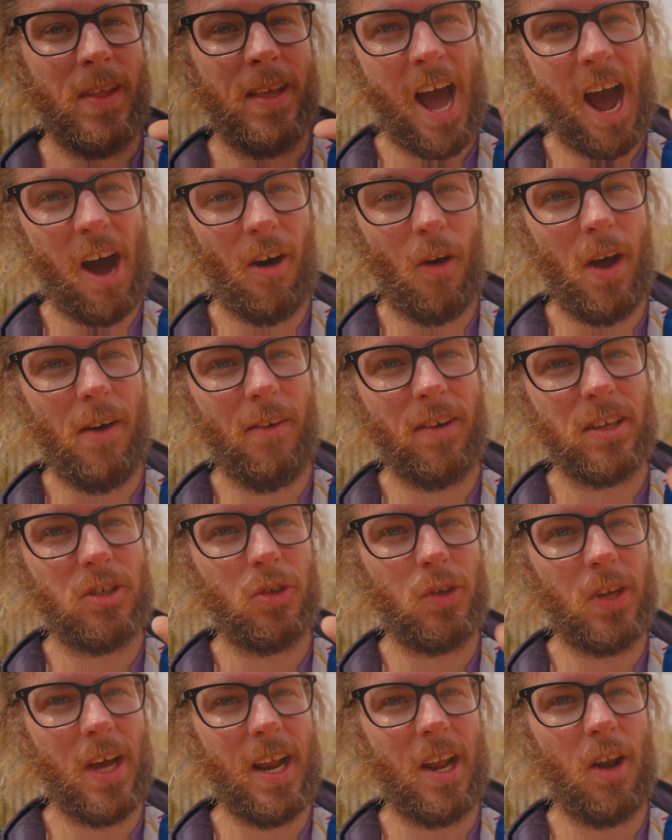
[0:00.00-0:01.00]
However,
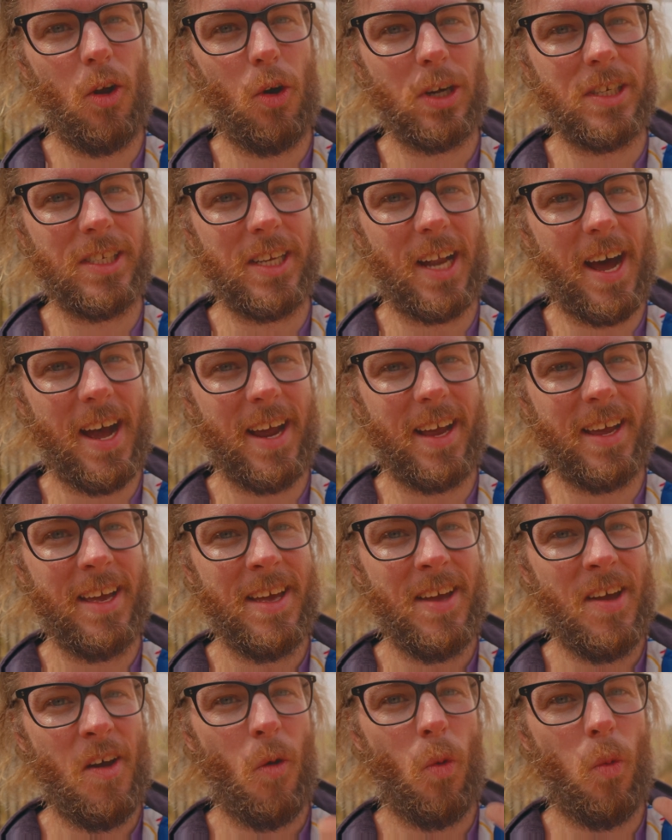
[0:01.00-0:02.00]
today looks like
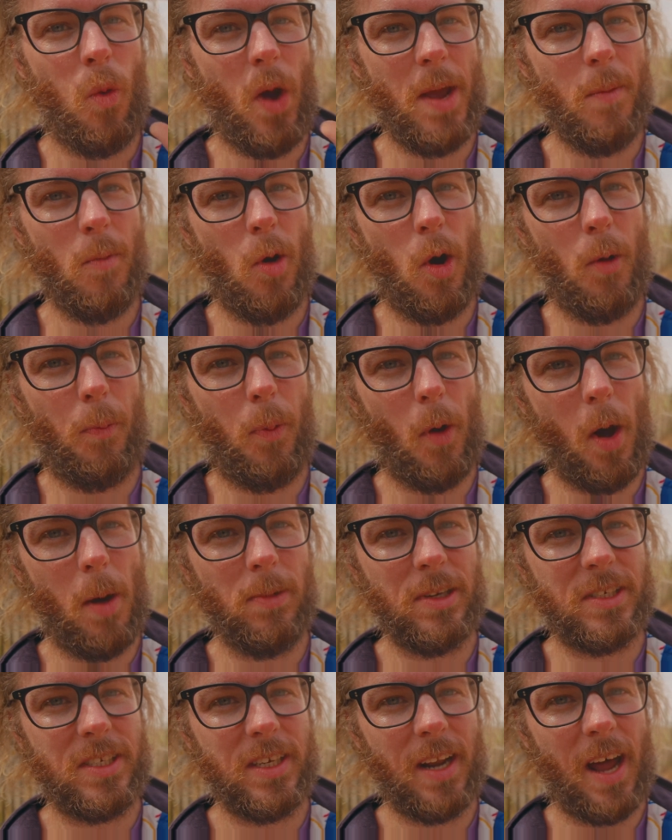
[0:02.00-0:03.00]
way more
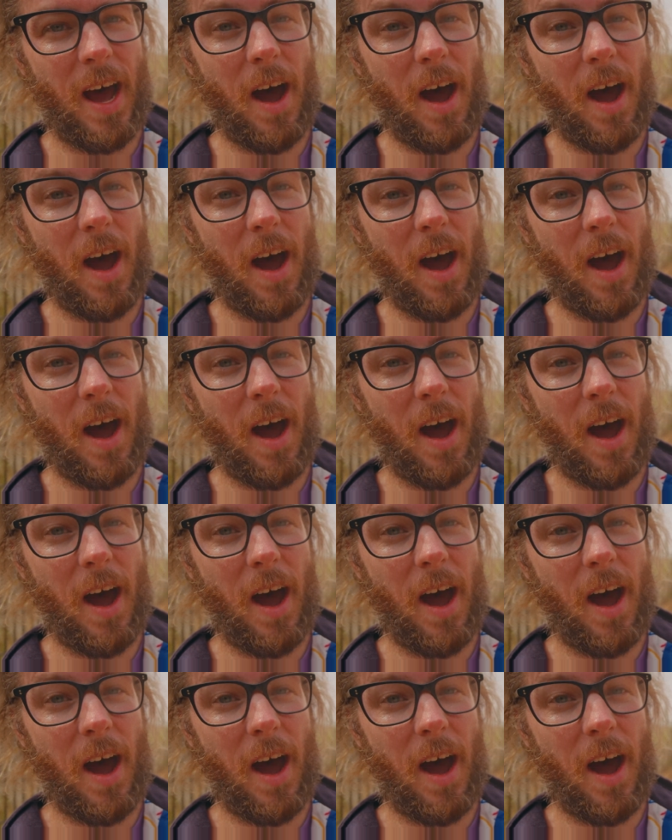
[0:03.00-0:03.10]
promising.